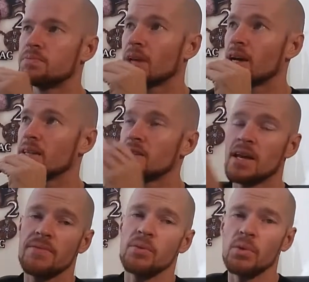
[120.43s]
let's
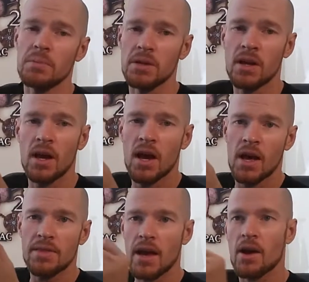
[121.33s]
say for women,
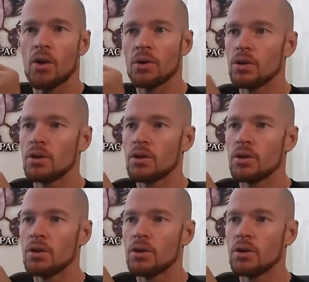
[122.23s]
they hold a